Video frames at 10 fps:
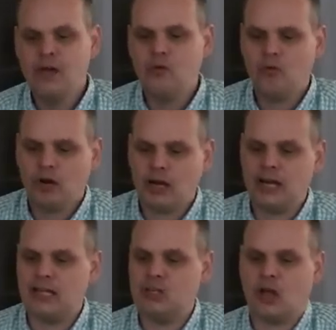We're going
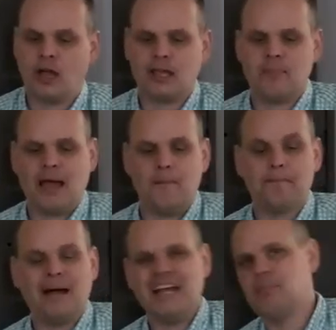to talk about
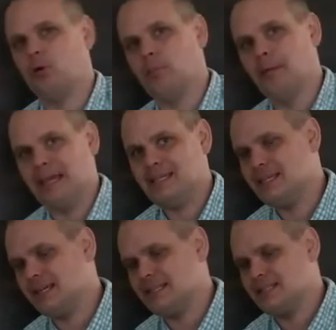Bible
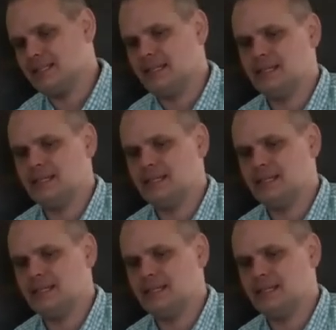basics,